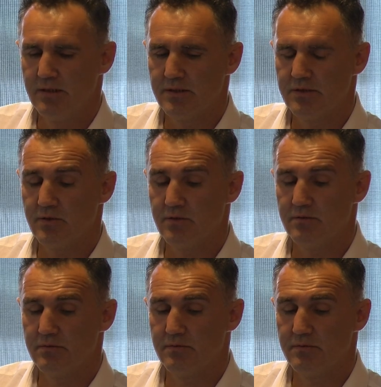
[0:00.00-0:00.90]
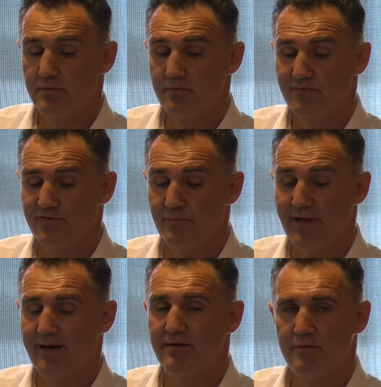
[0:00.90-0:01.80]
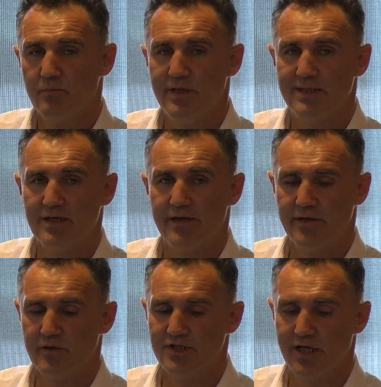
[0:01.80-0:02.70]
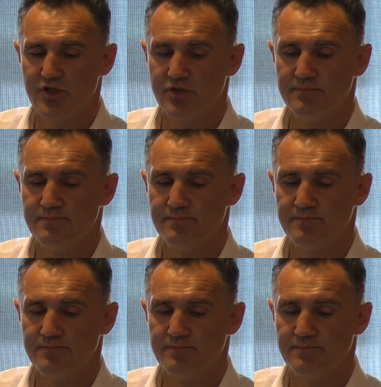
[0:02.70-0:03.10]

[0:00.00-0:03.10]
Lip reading: So from that we decided on our selection,